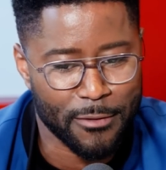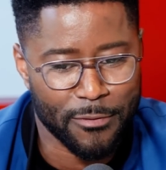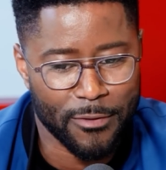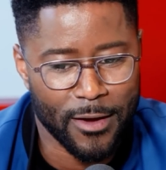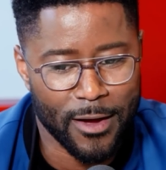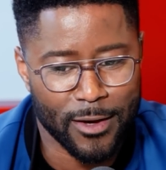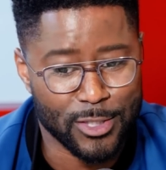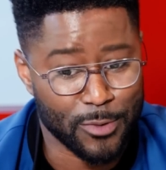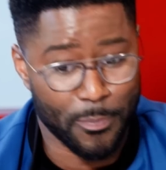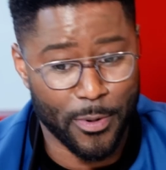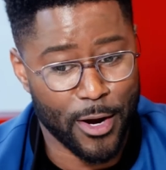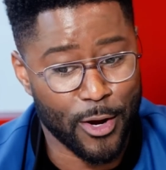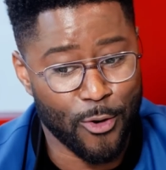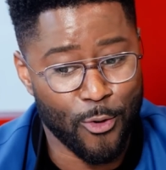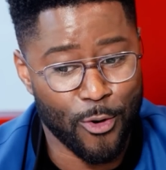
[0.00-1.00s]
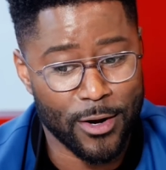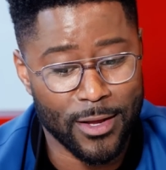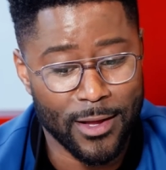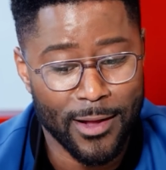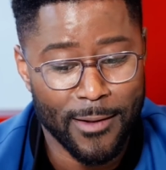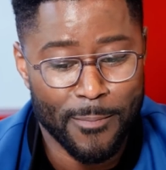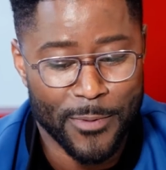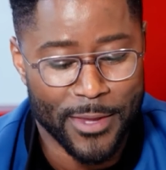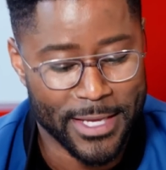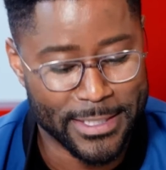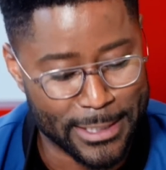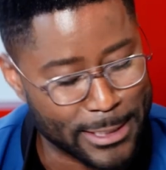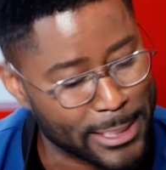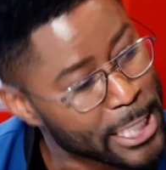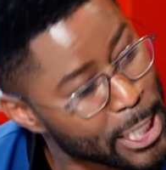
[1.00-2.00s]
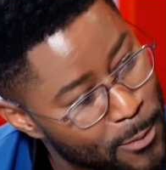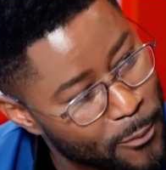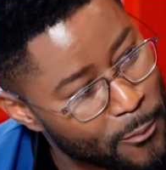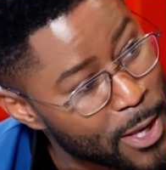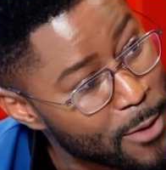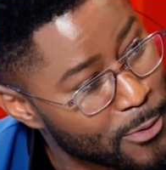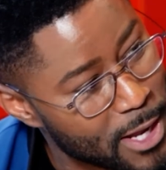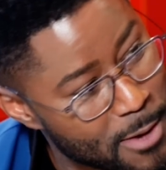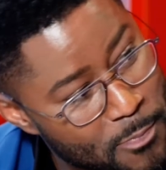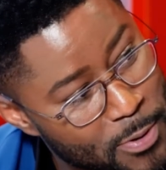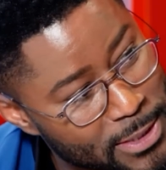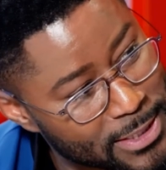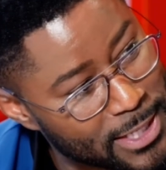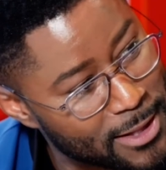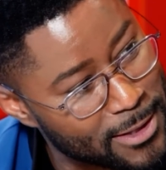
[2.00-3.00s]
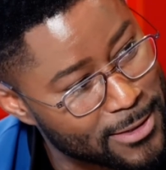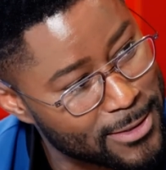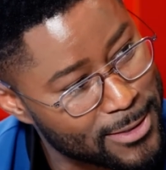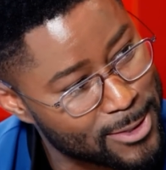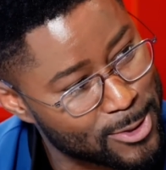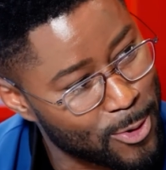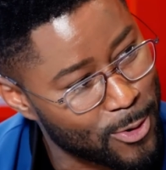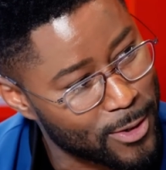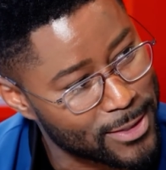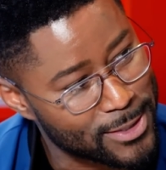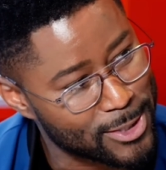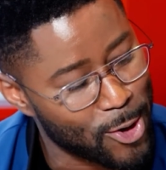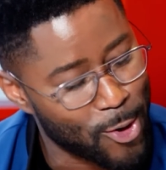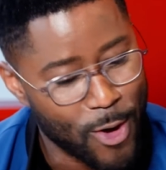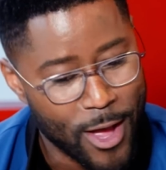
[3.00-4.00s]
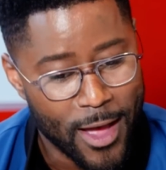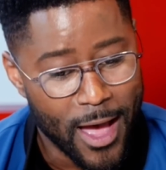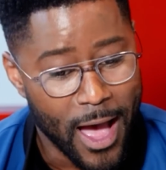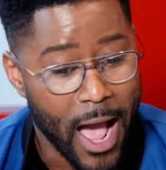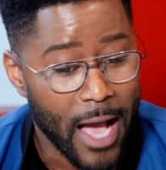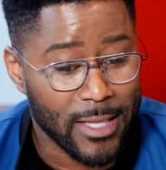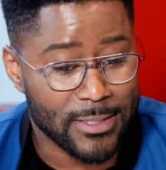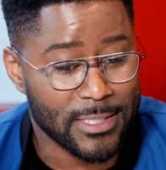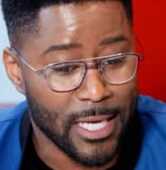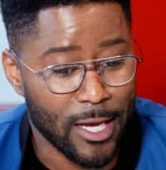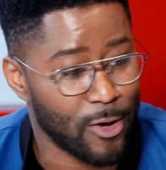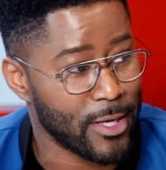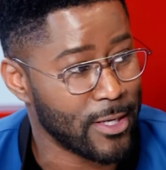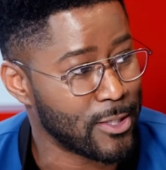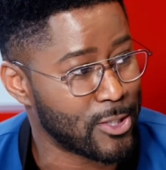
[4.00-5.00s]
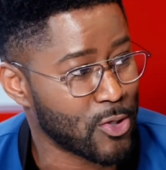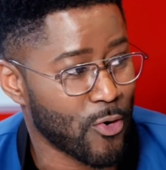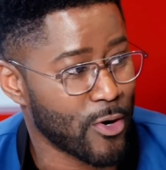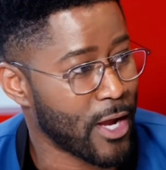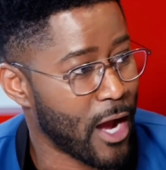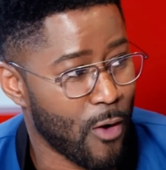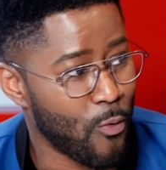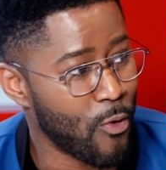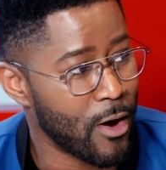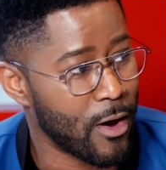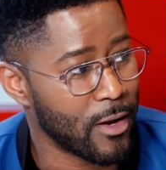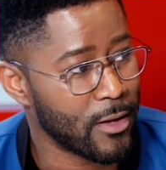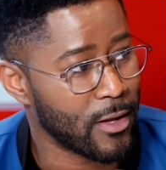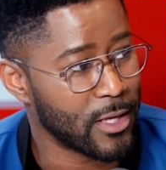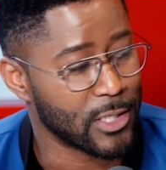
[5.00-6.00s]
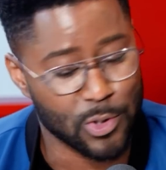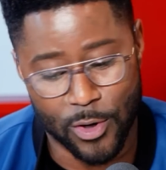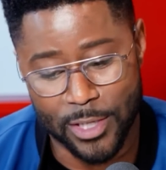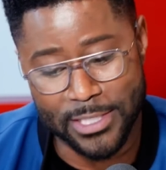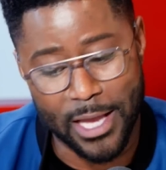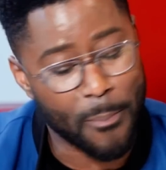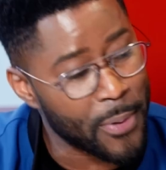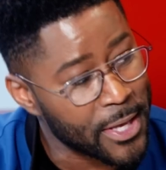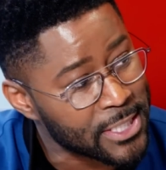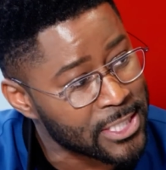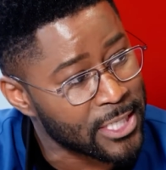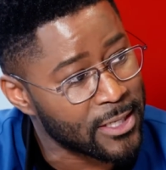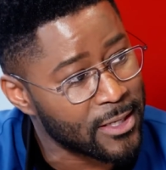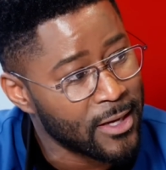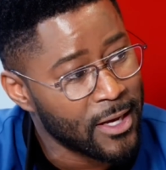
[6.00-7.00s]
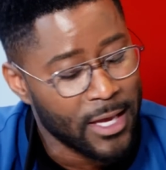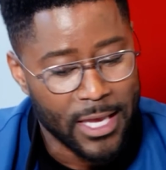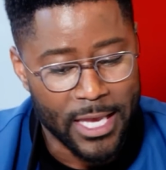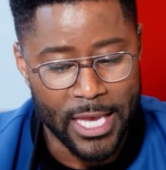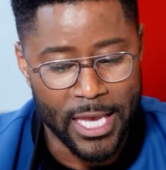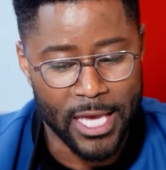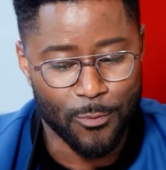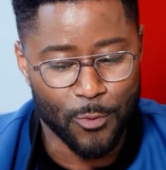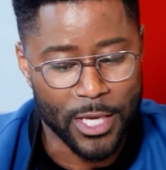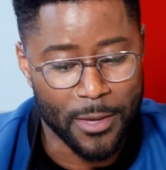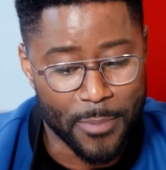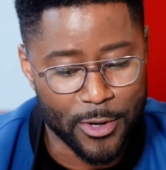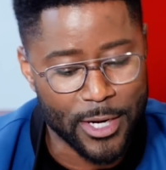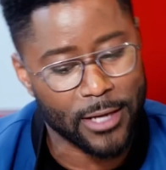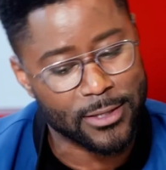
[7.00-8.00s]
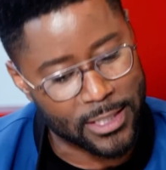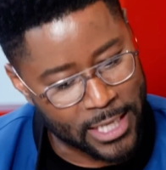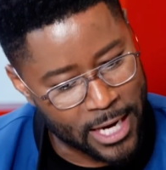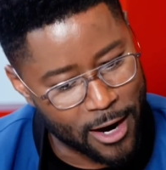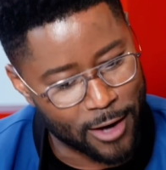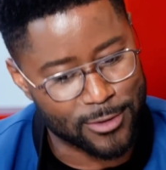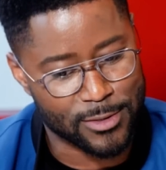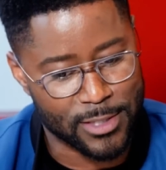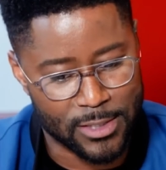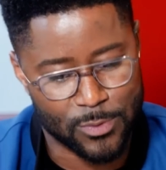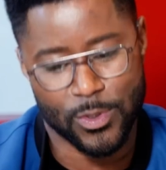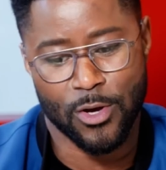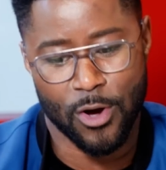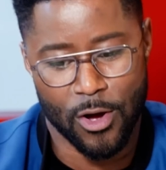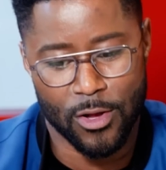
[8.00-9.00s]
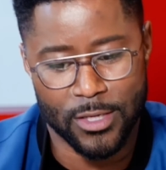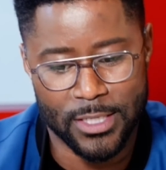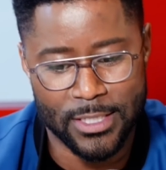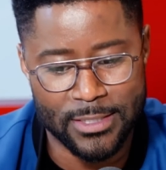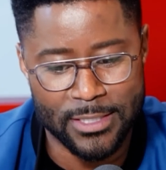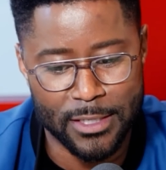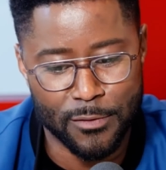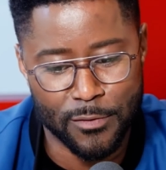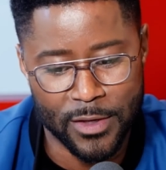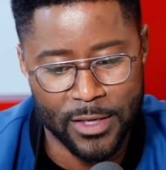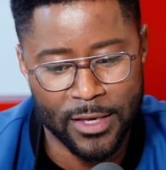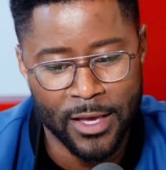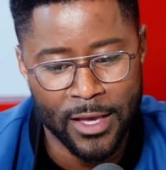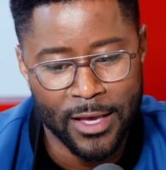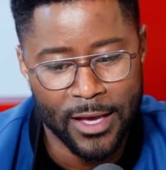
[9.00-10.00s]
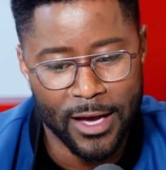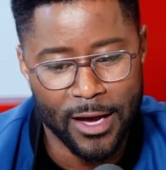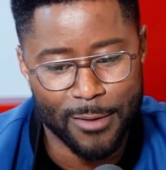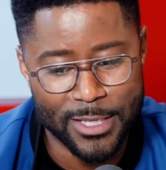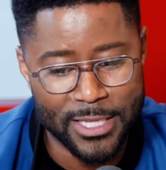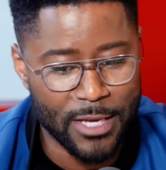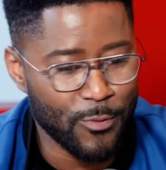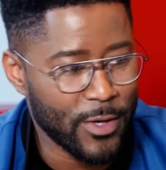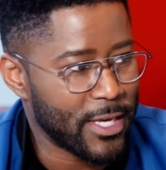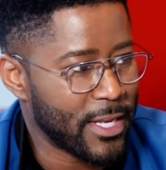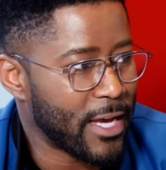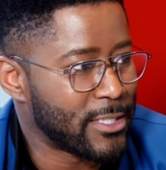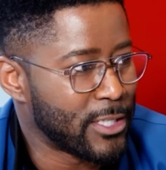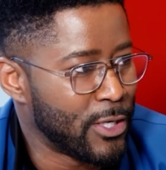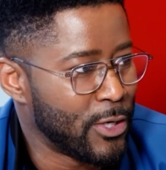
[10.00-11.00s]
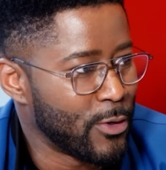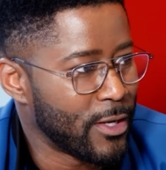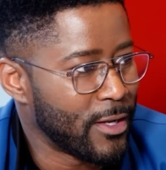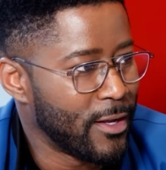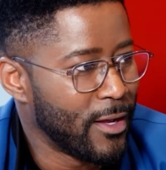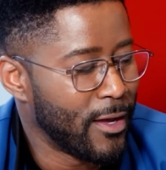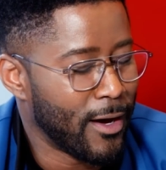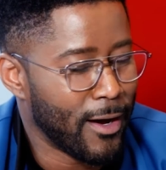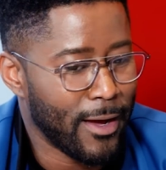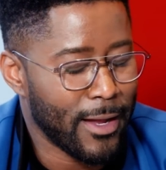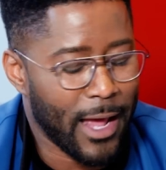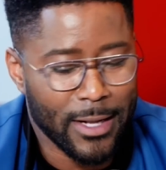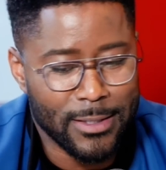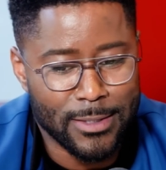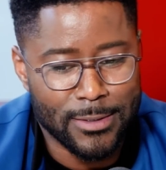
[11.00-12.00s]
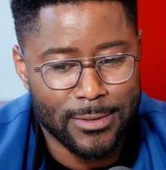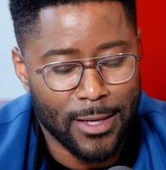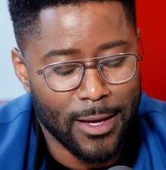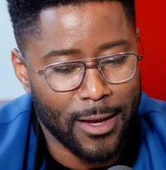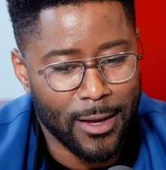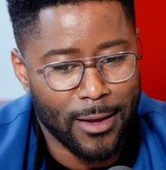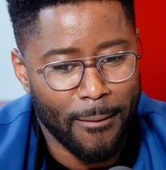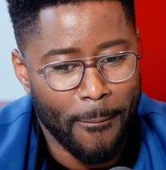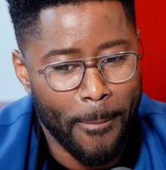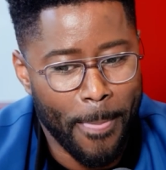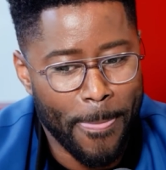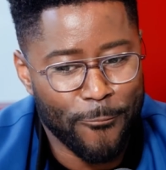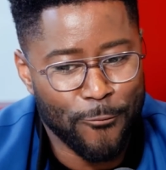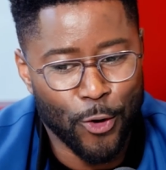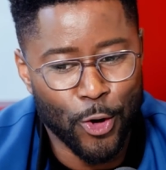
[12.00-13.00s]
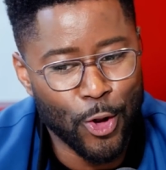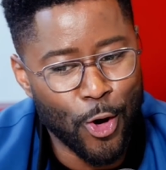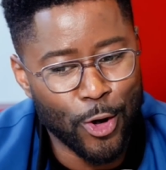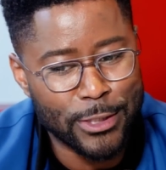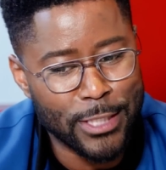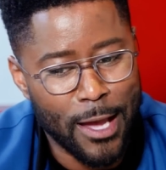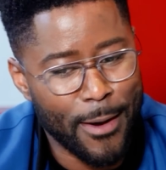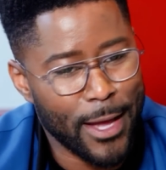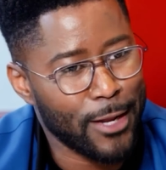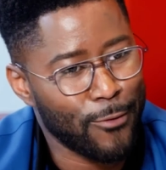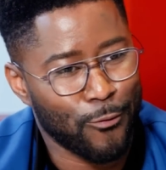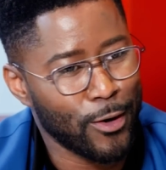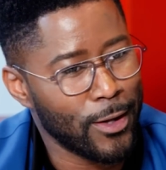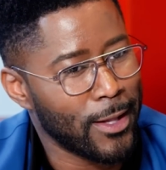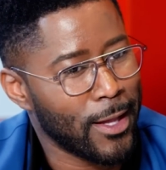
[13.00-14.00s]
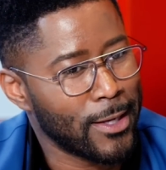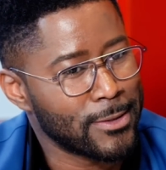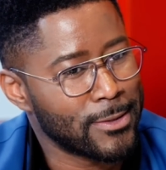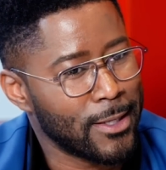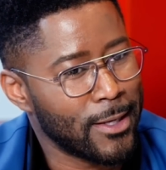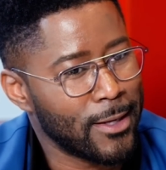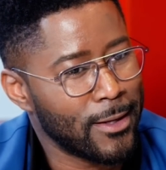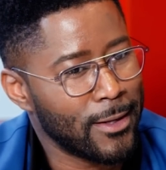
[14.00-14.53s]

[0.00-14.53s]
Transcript: Fox or Barry Gordy, it's a team of people that put together these stories. So I can tell any story I want as long as I pitch it and we can build out the characters, as we call it in TV, and then we can execute it. And I just for a long time, I didn't realize that.